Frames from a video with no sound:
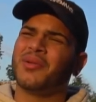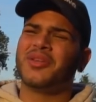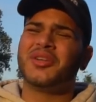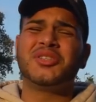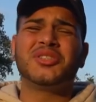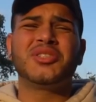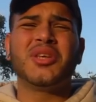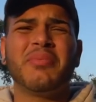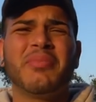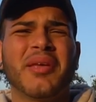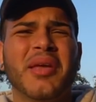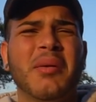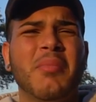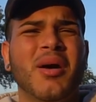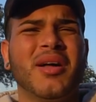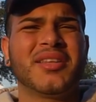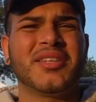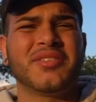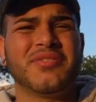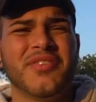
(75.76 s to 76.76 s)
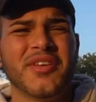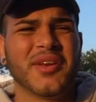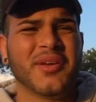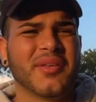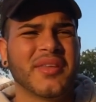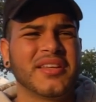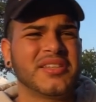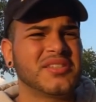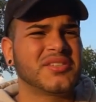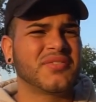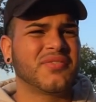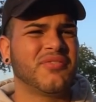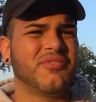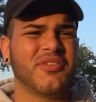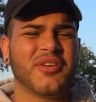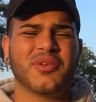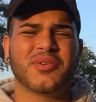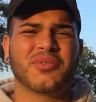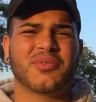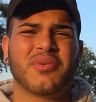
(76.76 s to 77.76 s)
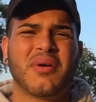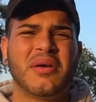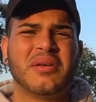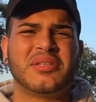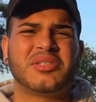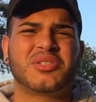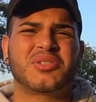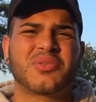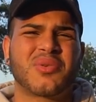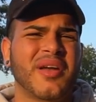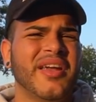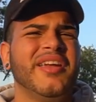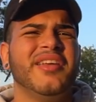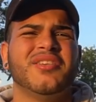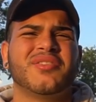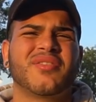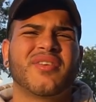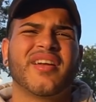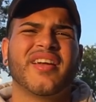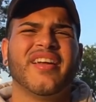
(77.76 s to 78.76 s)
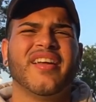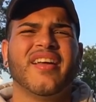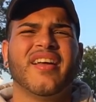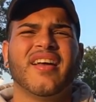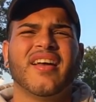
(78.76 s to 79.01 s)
know. There's something about this video that just feels strange, right?